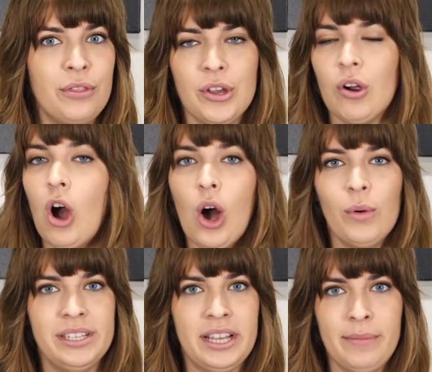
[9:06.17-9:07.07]
They're
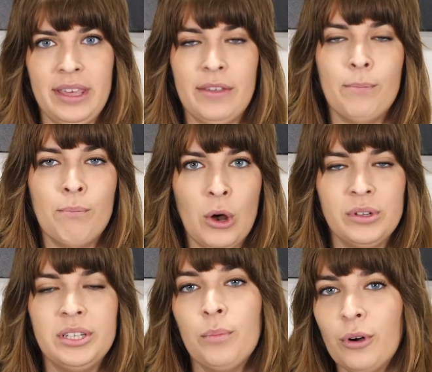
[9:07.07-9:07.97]
always going to be the
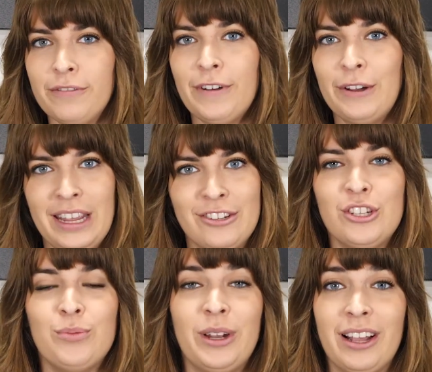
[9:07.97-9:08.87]
most important
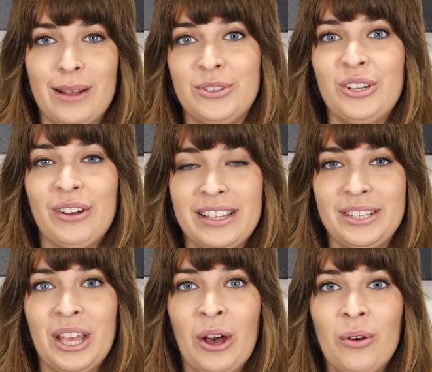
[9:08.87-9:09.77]
foundations when it comes to your
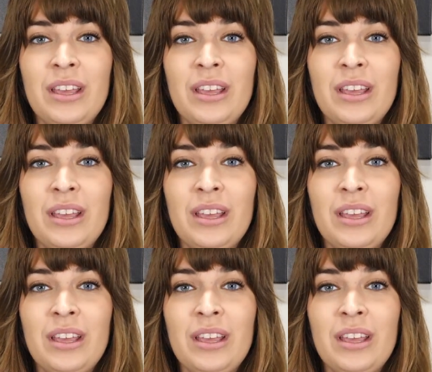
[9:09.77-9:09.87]
SEO.